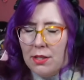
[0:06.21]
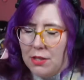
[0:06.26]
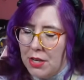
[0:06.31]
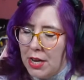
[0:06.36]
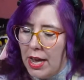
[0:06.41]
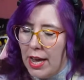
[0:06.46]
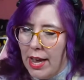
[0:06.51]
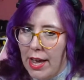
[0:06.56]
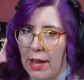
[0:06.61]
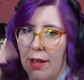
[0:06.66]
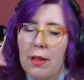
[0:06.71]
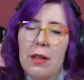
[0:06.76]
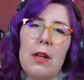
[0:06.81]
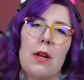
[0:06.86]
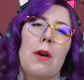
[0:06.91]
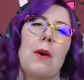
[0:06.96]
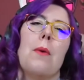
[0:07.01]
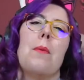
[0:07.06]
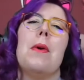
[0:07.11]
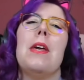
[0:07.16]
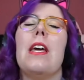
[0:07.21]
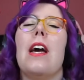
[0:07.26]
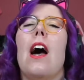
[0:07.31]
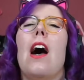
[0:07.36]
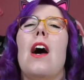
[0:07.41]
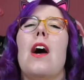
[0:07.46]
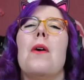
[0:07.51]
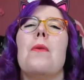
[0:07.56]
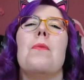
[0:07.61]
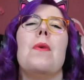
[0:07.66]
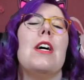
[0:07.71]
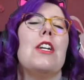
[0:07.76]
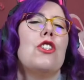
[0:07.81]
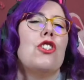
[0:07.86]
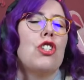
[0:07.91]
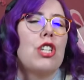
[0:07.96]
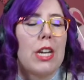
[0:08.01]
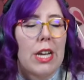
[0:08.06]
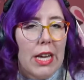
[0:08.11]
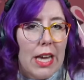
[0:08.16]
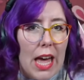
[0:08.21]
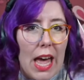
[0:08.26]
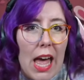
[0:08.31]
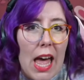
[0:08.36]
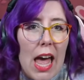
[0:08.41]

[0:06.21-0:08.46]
tale. We are watching